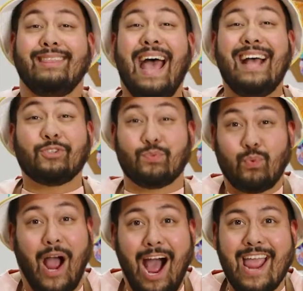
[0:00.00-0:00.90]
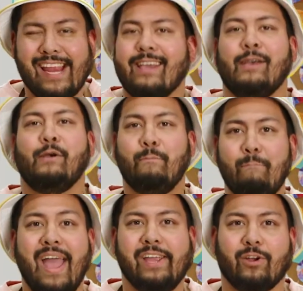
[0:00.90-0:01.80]
That's right!
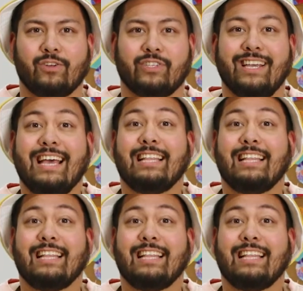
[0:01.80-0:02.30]
Makers,